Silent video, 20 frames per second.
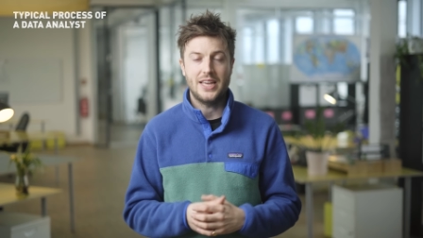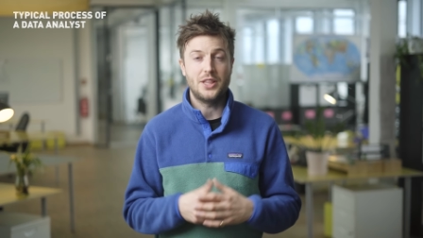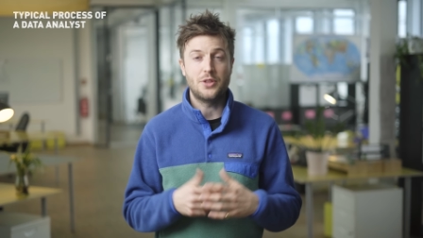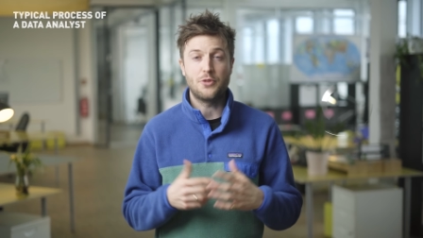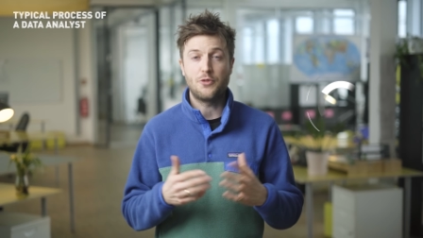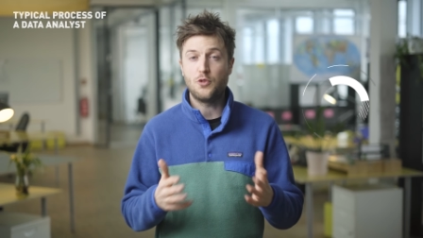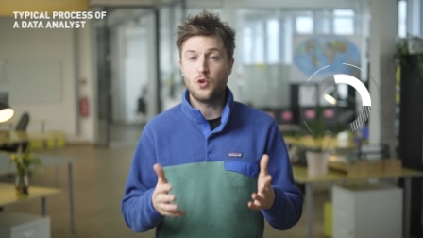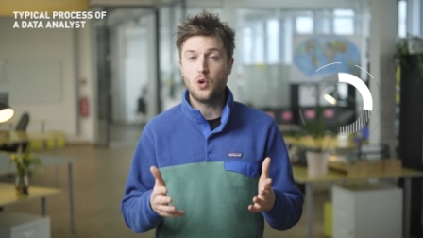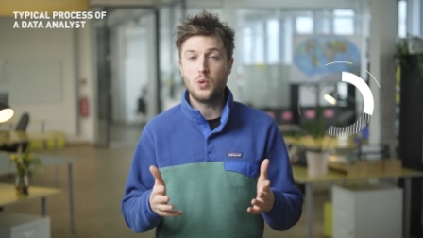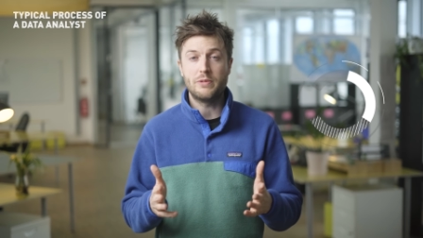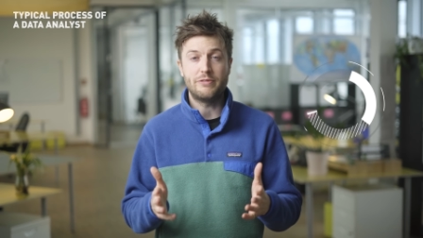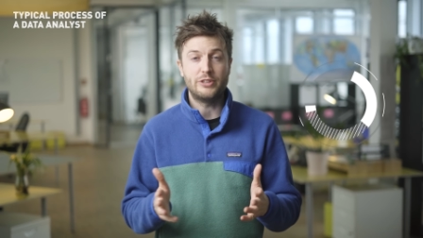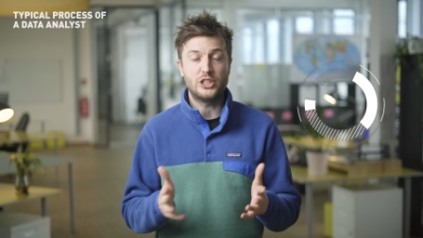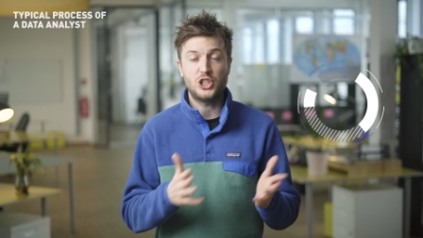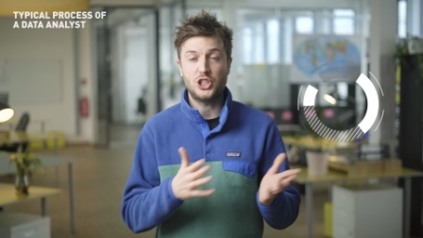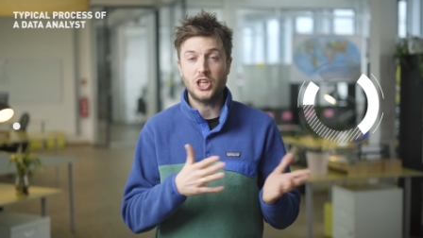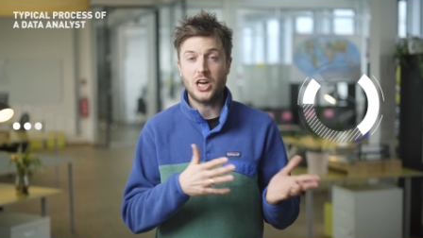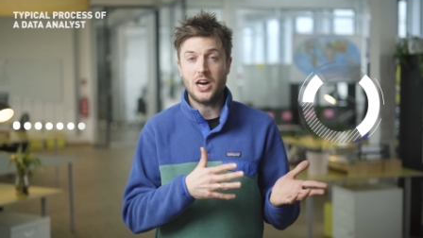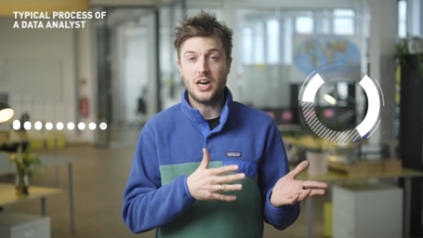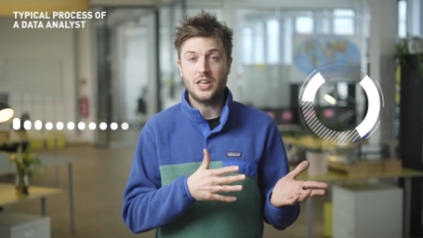in the form of a
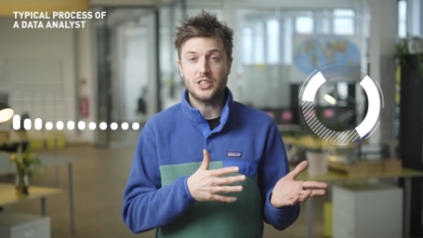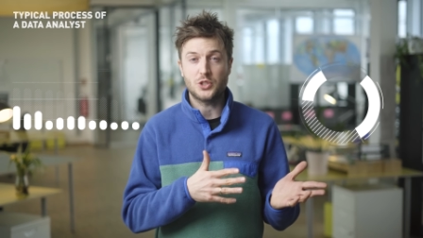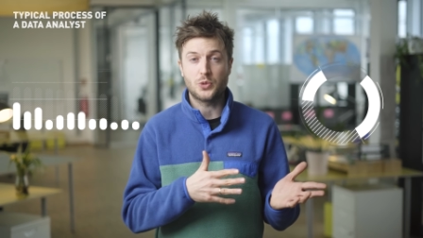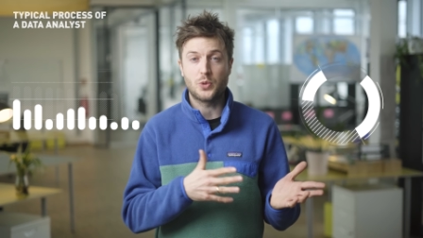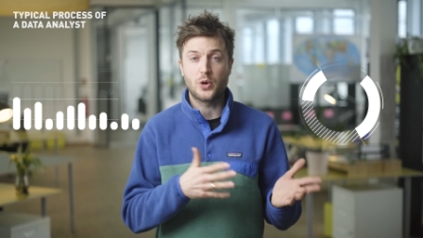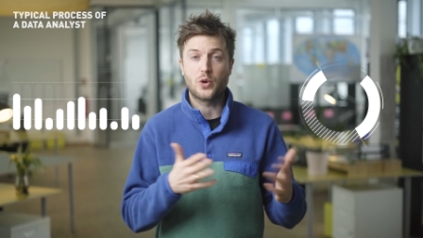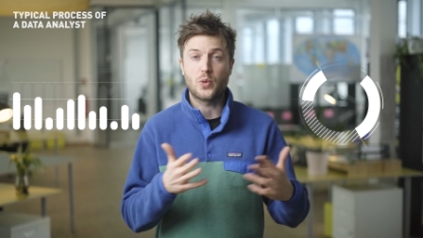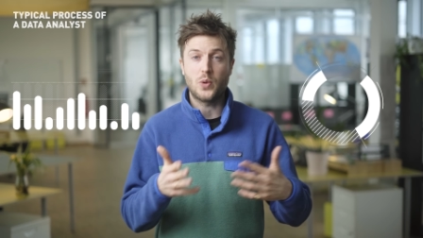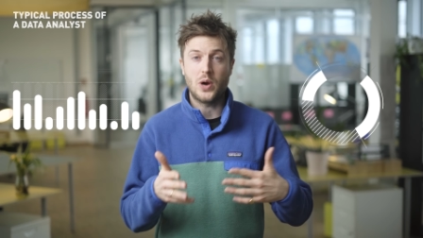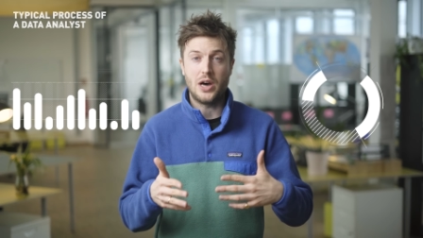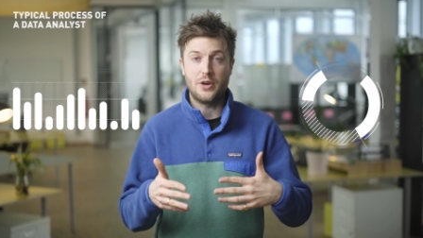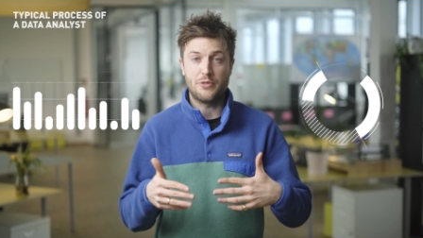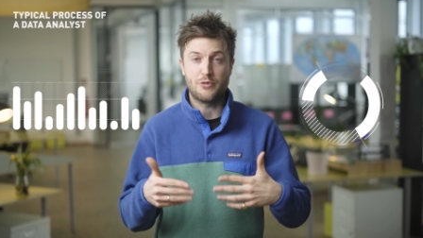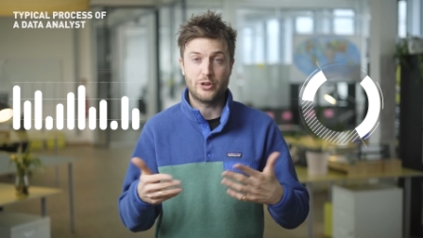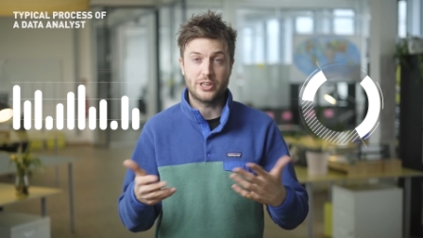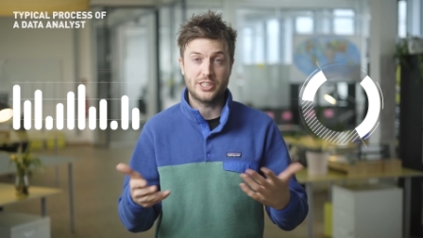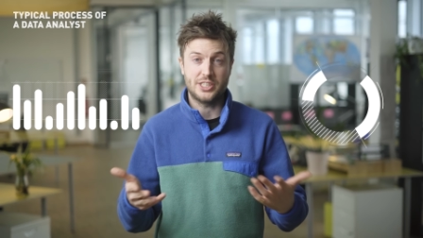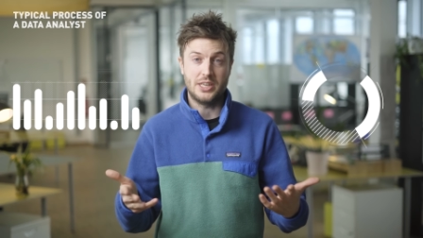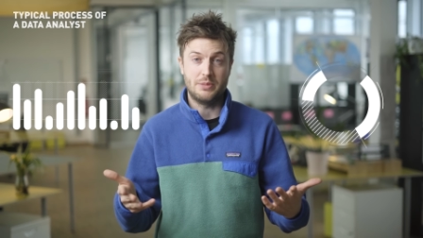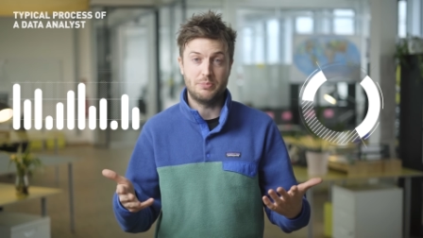chart or a graph,
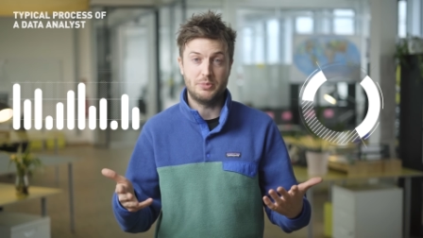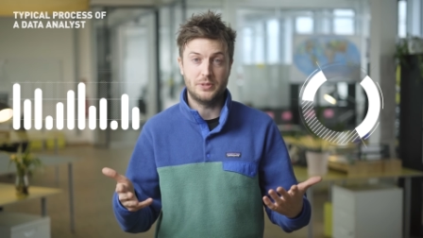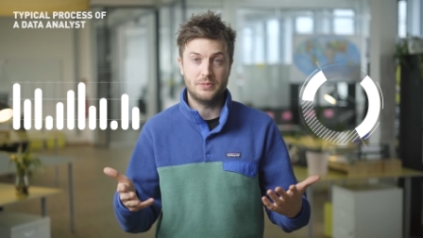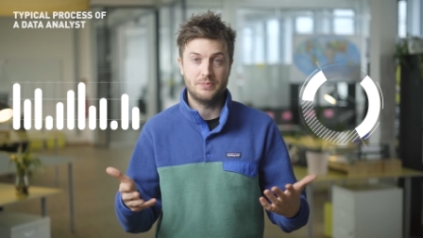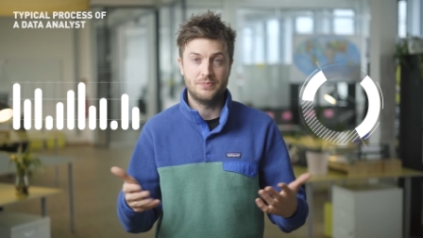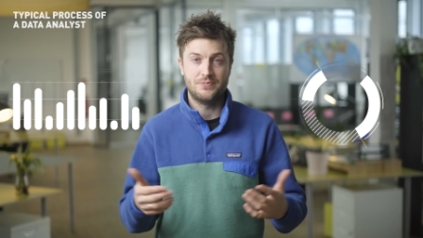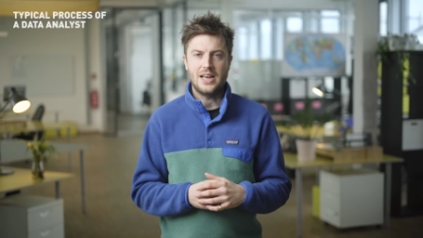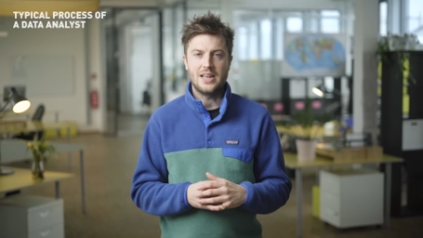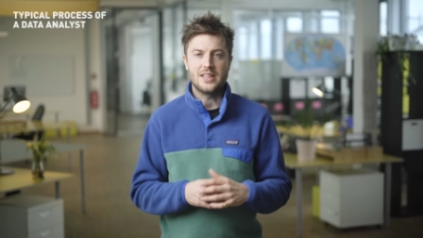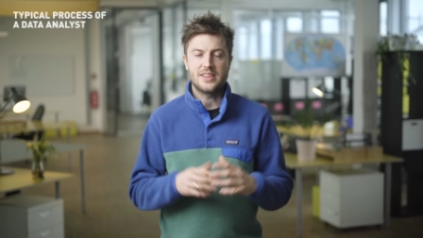for example.